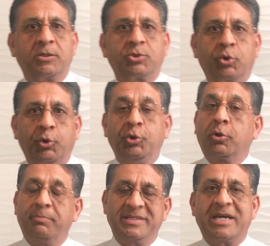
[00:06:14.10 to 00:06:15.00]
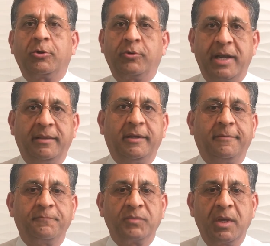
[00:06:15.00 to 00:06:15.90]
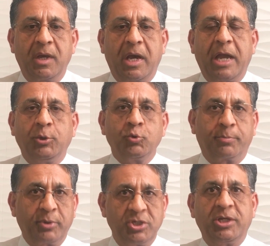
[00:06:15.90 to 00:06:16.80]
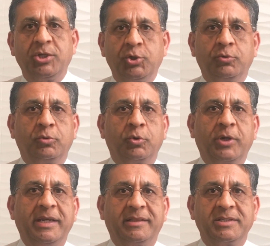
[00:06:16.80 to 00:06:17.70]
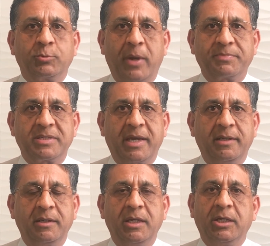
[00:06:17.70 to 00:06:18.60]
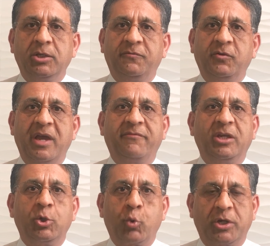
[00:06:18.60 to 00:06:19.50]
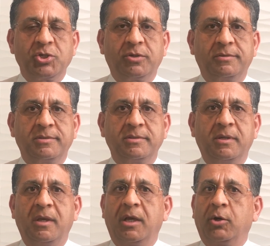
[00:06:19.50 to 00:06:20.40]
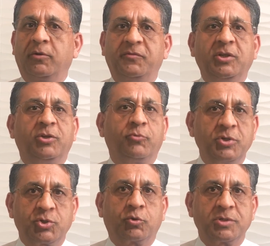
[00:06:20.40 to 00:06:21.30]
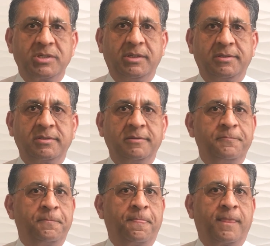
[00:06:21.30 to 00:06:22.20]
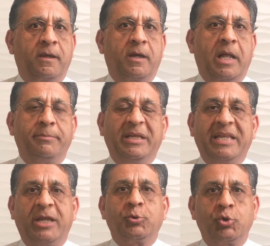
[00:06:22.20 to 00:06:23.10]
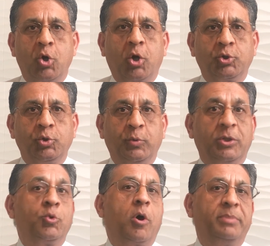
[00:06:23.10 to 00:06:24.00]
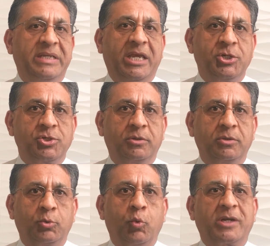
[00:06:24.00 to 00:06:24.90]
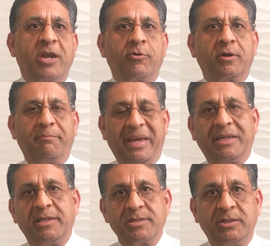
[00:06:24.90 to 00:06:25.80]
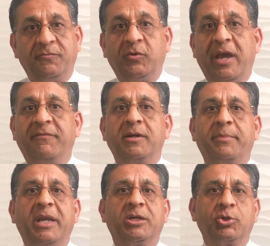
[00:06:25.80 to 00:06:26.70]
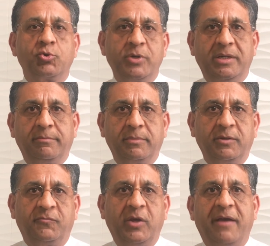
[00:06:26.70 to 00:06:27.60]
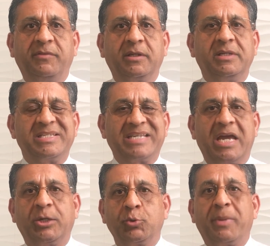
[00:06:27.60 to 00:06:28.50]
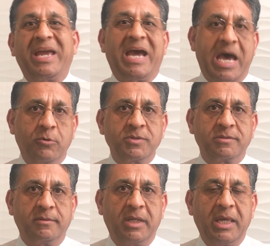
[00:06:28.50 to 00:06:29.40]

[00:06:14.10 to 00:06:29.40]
so you don't miss out on anything. I do appreciate you looking at this website. If you have any questions or if you need resources, I'll be glad to talk to you with no obligation. What I recommend is, if you have the American dream, if you have the desire to buy a house,